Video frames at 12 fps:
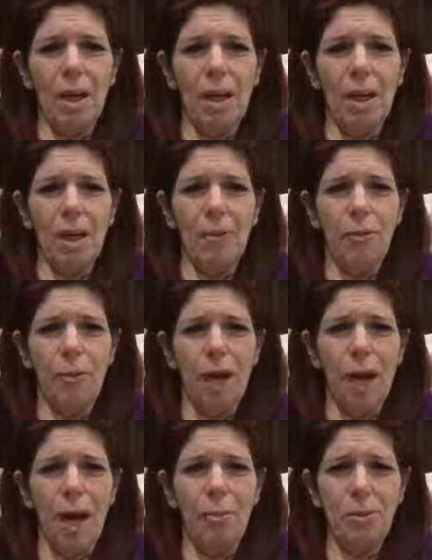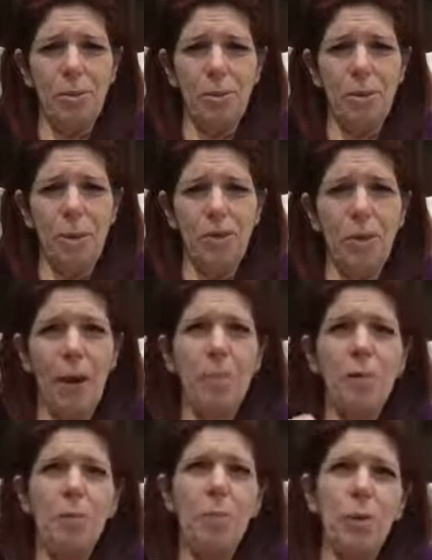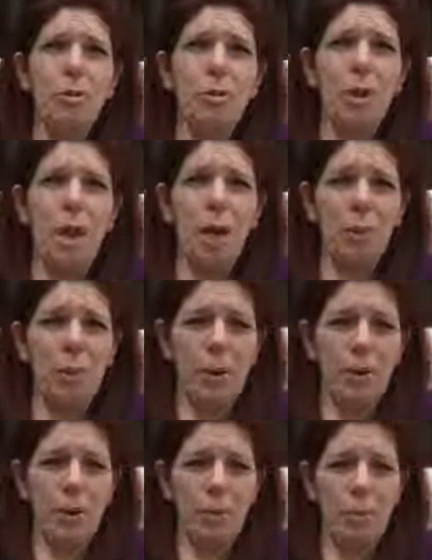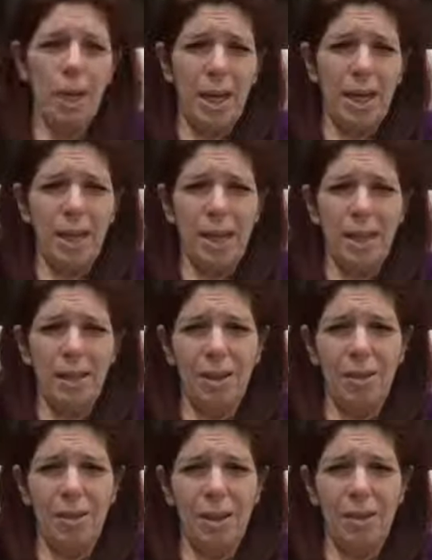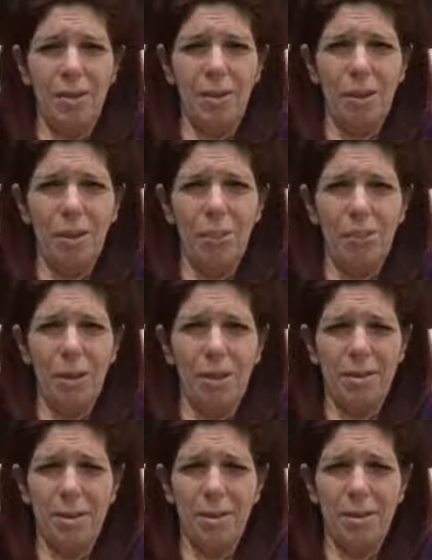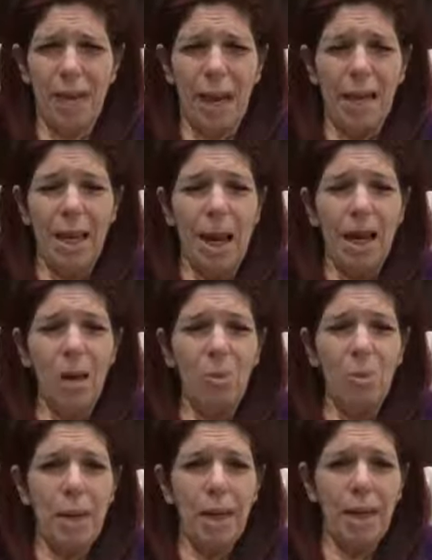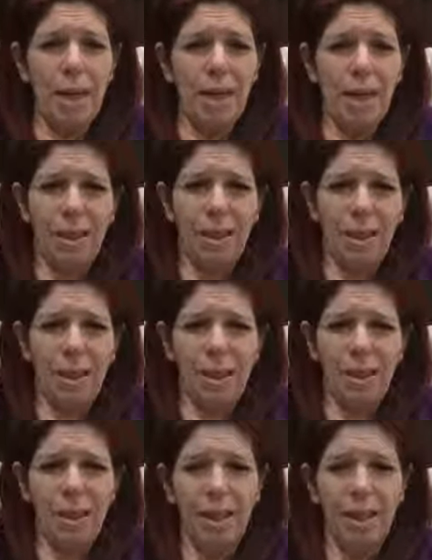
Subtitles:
If I'm supposed to help heal humanity, it's not really business. I don't make anything.